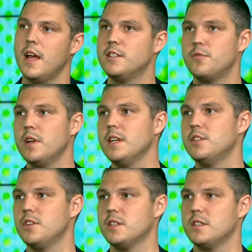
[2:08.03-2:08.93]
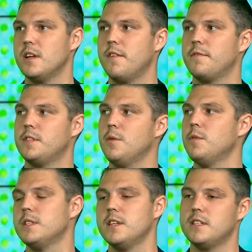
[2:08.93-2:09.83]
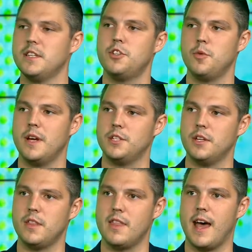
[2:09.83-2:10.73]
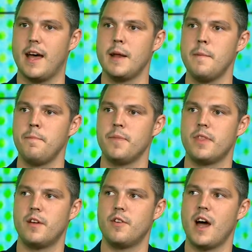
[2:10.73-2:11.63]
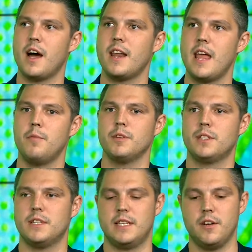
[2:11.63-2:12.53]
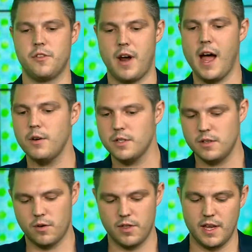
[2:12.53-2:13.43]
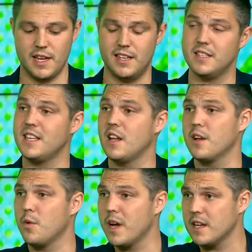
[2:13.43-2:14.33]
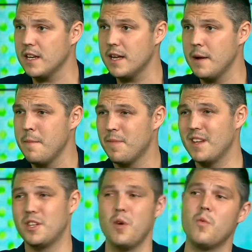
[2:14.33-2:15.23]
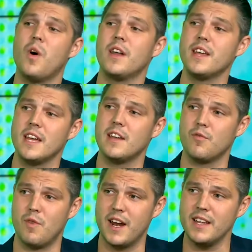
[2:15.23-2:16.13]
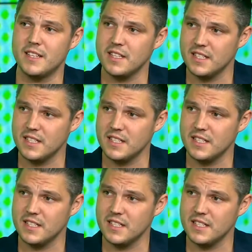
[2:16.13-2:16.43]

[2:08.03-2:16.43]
It's really just if someone's in a situation that they're not able to sell their house or they need to sell it quickly, they don't want to get it ready to